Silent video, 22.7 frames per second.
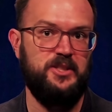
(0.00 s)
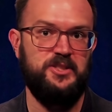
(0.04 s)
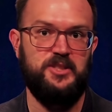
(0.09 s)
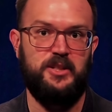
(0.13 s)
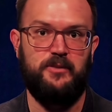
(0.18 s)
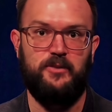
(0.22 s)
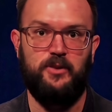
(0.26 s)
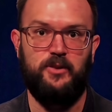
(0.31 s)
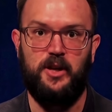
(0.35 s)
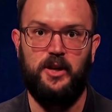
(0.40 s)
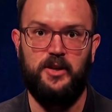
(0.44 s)

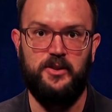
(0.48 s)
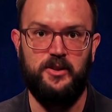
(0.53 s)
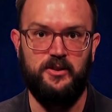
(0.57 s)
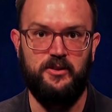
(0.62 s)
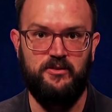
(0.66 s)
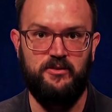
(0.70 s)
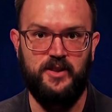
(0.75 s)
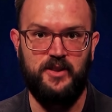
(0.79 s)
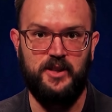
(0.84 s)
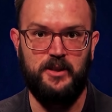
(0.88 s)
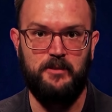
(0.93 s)
several
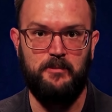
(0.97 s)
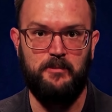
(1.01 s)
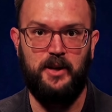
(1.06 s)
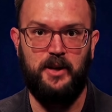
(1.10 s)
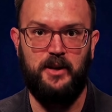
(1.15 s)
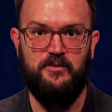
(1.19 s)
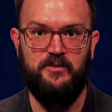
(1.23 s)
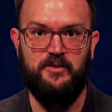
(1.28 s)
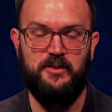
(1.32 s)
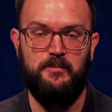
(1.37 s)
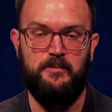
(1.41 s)
hundred feet
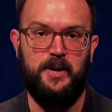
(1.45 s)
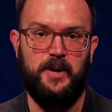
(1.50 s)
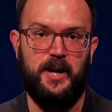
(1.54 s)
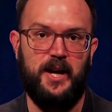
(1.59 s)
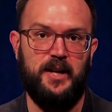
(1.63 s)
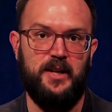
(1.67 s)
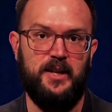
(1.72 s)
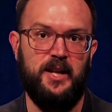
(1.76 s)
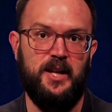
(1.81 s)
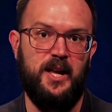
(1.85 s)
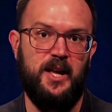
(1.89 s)
above
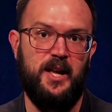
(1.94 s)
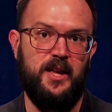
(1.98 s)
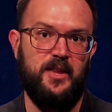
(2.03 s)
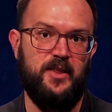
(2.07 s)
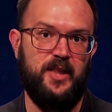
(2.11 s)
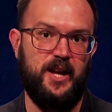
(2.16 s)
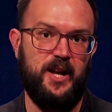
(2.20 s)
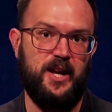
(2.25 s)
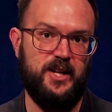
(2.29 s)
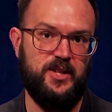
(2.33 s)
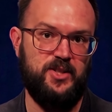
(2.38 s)
impact.
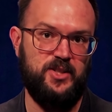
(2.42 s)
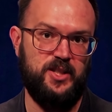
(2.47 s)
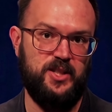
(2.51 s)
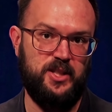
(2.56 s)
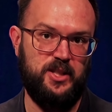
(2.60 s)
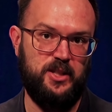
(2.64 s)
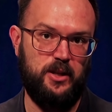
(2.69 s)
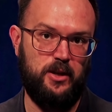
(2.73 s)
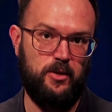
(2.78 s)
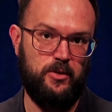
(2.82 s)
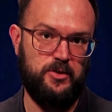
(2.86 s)
They
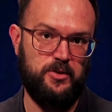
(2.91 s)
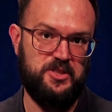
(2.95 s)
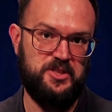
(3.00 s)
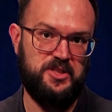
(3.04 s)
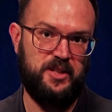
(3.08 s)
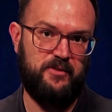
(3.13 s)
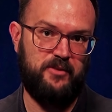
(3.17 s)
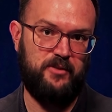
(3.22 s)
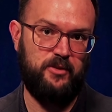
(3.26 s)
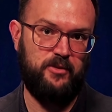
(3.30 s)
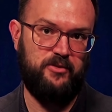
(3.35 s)
actually go
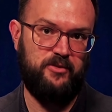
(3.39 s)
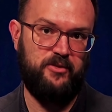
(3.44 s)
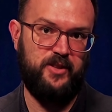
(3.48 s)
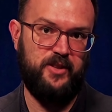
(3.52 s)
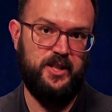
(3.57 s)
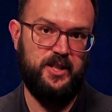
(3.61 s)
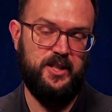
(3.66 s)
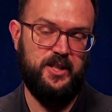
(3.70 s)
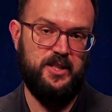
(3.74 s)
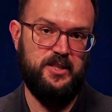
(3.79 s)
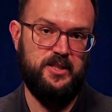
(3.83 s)
several
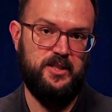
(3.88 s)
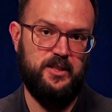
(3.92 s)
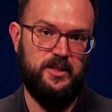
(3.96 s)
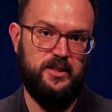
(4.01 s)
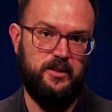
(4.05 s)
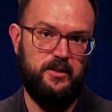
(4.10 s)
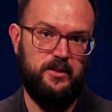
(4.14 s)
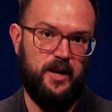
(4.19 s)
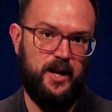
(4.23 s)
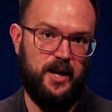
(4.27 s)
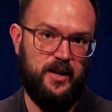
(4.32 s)
feet into
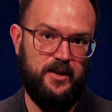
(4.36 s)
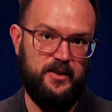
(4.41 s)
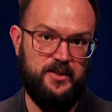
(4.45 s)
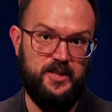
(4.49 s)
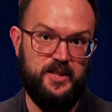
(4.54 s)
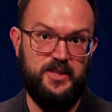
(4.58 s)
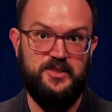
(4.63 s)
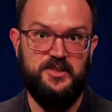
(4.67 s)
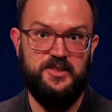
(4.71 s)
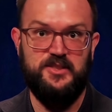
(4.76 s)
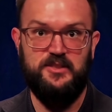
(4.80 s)
the
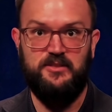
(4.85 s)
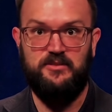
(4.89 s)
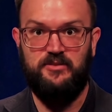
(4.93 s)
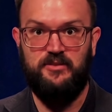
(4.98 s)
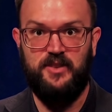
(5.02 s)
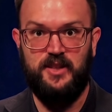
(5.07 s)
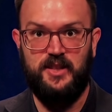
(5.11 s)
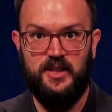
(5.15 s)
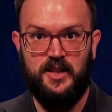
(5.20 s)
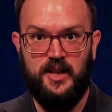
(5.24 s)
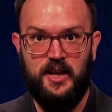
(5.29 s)
ground, dozens of
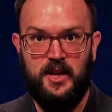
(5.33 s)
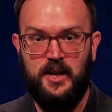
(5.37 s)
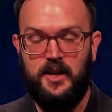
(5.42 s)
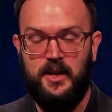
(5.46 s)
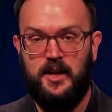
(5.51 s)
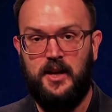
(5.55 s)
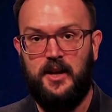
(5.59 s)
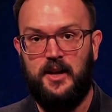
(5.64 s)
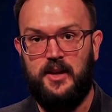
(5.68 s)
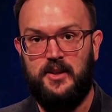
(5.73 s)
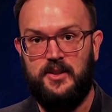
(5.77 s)
feet.
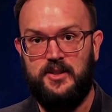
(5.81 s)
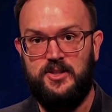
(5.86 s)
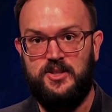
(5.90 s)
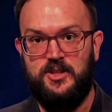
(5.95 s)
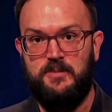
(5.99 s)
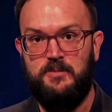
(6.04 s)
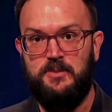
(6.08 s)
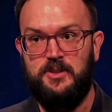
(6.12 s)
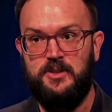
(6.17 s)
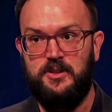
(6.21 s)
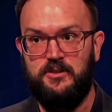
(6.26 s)
Uh, the
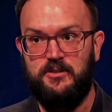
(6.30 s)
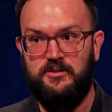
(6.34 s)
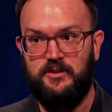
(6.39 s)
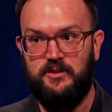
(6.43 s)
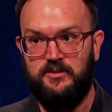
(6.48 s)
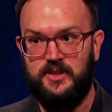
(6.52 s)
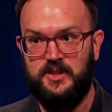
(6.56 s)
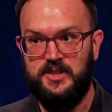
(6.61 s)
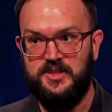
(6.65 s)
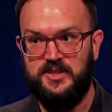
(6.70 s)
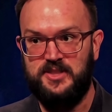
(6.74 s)
G B U
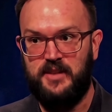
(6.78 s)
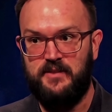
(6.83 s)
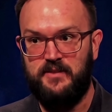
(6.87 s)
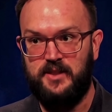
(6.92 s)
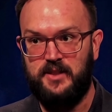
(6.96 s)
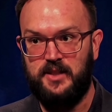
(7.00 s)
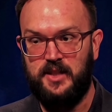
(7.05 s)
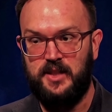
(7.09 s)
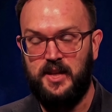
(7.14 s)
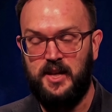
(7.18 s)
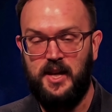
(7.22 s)

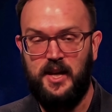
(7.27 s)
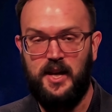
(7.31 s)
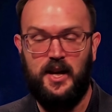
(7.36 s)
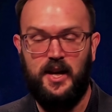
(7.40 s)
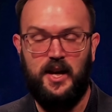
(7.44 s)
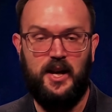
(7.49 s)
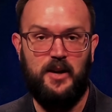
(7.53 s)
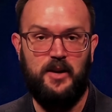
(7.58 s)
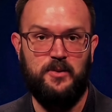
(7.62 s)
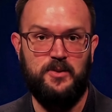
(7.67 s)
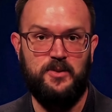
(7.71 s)
fifty-seven,
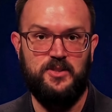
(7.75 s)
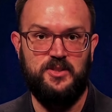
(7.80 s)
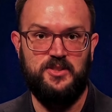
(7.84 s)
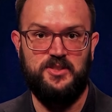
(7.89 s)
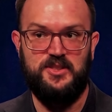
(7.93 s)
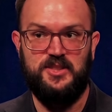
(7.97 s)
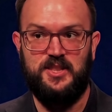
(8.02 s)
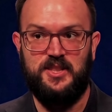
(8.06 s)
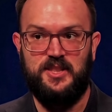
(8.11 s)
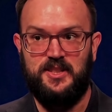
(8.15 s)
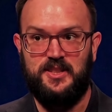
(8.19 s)
uh, which
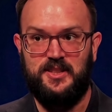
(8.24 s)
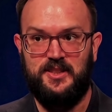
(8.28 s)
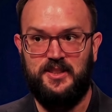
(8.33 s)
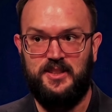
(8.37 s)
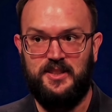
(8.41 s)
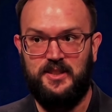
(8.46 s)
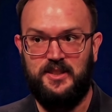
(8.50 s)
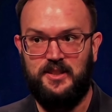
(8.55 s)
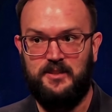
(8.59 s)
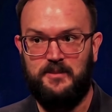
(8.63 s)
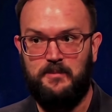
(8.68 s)
is the,
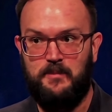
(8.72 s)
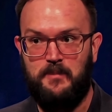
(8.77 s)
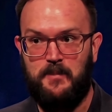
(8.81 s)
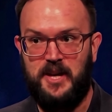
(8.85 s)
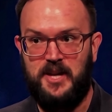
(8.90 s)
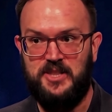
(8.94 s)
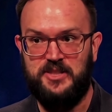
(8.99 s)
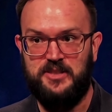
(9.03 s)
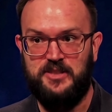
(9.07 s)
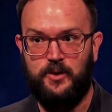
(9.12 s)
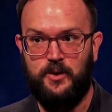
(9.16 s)
the
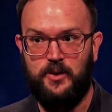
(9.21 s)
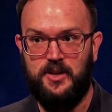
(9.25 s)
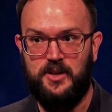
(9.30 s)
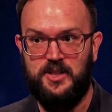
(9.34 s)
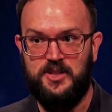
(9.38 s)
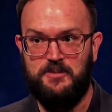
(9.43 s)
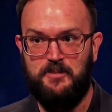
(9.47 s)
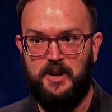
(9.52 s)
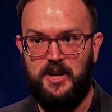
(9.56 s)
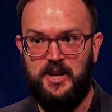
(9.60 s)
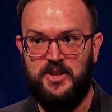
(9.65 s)
massive
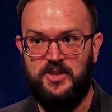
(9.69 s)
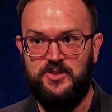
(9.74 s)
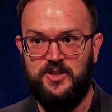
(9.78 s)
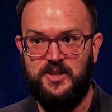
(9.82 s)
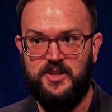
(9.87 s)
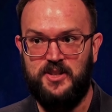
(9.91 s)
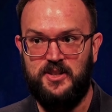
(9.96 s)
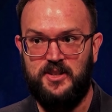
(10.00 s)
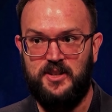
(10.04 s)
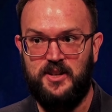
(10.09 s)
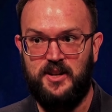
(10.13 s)
ordnance
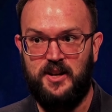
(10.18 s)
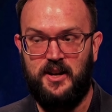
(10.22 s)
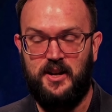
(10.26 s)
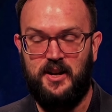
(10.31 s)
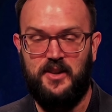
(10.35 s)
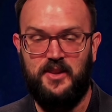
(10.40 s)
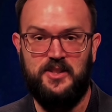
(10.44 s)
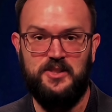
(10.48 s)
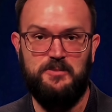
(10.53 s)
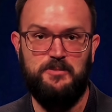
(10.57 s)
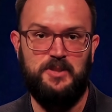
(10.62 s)
penetrator
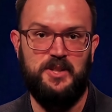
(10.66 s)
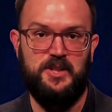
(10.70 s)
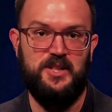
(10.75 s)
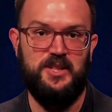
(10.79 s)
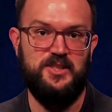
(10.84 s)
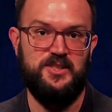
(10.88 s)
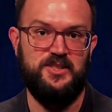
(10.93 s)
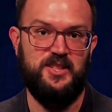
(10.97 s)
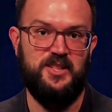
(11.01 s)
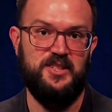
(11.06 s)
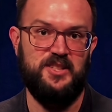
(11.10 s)
uh, that's being
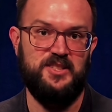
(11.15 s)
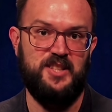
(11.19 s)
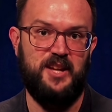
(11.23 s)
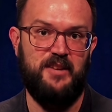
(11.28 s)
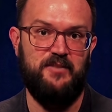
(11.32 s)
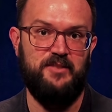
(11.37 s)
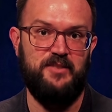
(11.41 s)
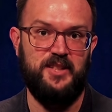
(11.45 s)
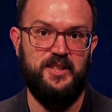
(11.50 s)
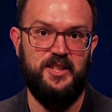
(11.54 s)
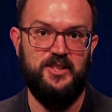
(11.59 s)
discussed
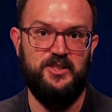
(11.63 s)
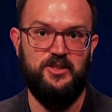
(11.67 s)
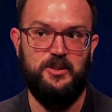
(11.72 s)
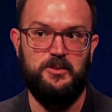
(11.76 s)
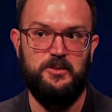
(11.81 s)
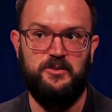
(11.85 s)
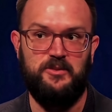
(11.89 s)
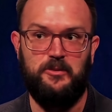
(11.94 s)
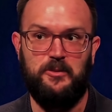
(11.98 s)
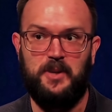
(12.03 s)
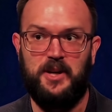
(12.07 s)
heavily in
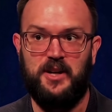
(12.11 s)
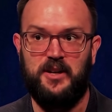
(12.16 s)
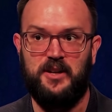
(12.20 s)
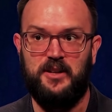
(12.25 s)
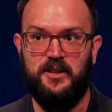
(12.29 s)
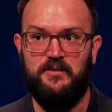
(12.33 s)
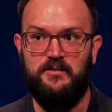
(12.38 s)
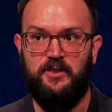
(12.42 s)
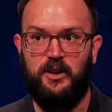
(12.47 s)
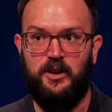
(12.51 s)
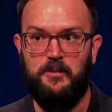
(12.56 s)
terms of
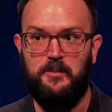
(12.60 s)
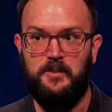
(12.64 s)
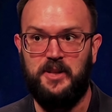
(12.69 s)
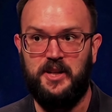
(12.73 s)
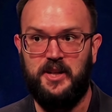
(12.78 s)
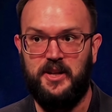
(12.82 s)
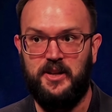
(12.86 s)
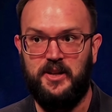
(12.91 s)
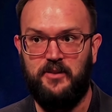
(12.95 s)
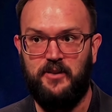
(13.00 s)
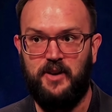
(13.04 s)
American
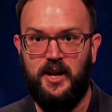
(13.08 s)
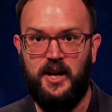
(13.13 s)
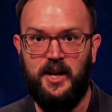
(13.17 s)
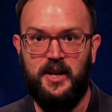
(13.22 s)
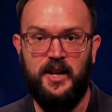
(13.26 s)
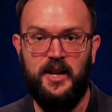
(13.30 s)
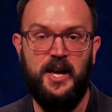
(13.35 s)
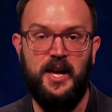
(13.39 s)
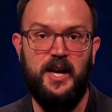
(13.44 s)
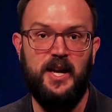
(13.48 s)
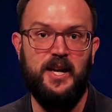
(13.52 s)
involvement in
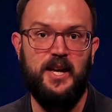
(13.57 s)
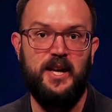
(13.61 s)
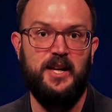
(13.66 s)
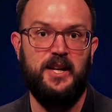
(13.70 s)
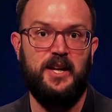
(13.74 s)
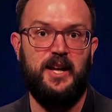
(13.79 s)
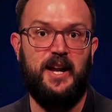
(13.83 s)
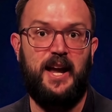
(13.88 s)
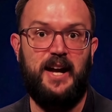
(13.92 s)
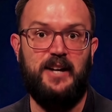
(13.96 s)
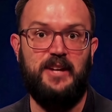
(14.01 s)
Iran,
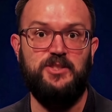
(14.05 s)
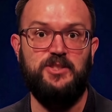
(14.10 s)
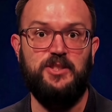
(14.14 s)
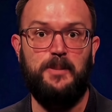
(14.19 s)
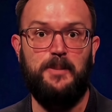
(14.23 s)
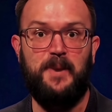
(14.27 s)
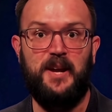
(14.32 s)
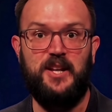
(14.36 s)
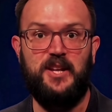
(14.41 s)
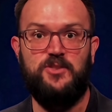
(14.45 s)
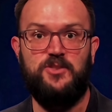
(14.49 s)
can
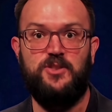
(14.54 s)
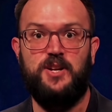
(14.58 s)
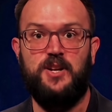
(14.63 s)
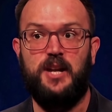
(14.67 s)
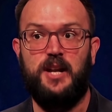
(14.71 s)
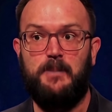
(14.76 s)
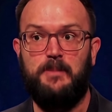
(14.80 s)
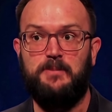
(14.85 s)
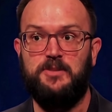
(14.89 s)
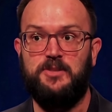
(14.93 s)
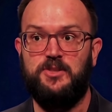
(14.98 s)
actually
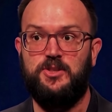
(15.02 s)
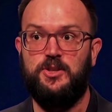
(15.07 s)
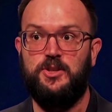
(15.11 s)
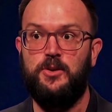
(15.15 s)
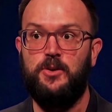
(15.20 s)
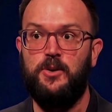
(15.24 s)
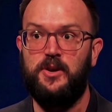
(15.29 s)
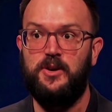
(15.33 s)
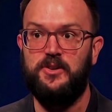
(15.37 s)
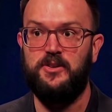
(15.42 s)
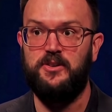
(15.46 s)
penetrate up to
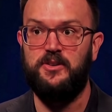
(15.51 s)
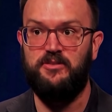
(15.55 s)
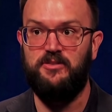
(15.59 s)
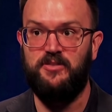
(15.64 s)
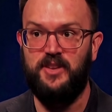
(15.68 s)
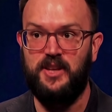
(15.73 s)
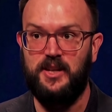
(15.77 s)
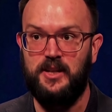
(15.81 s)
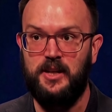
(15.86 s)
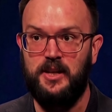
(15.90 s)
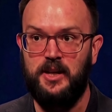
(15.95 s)
two hundred
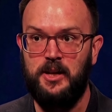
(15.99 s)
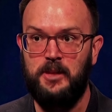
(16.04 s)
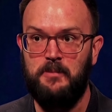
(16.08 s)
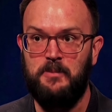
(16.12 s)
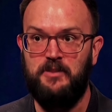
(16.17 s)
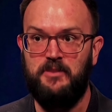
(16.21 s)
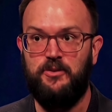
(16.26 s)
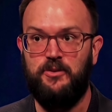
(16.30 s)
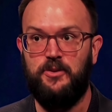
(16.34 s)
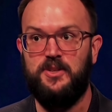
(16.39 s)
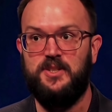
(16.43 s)
feet
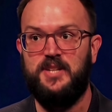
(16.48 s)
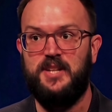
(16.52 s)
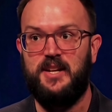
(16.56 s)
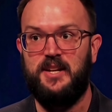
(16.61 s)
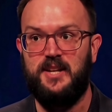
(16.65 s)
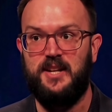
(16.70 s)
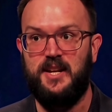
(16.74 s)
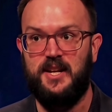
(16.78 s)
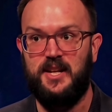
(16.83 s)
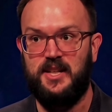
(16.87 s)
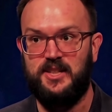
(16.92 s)
before
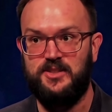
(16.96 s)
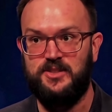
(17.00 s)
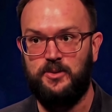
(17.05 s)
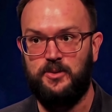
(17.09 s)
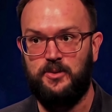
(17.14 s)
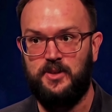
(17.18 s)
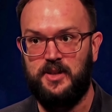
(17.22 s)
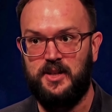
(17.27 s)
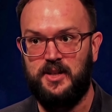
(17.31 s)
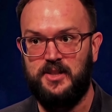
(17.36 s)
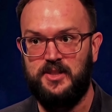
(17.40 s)
detonating its
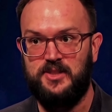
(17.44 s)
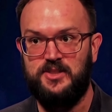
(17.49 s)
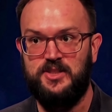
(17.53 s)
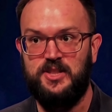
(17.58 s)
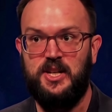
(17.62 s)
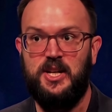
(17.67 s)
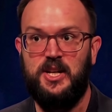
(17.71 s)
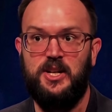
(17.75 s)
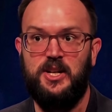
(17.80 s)
ordnance.